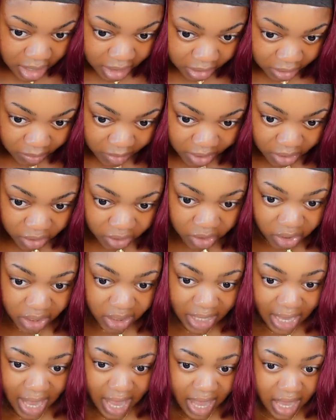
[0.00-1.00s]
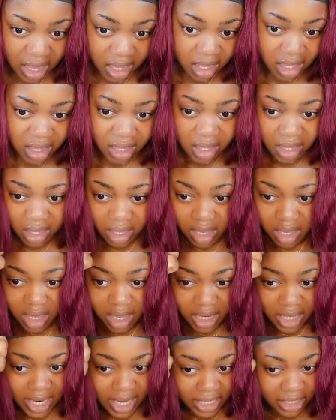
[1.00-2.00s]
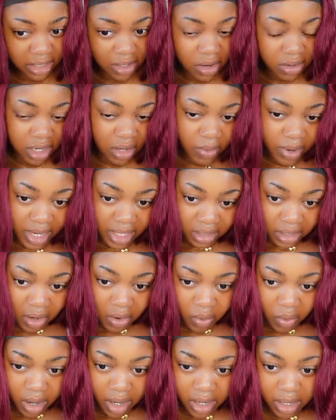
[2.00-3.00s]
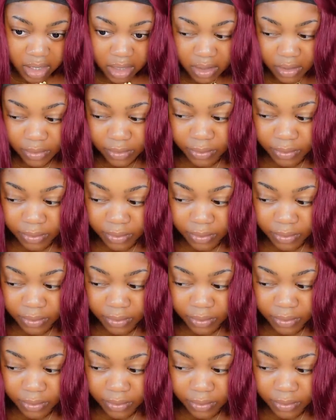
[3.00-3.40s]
So make sure she's hot. That's the only way it's gonna work.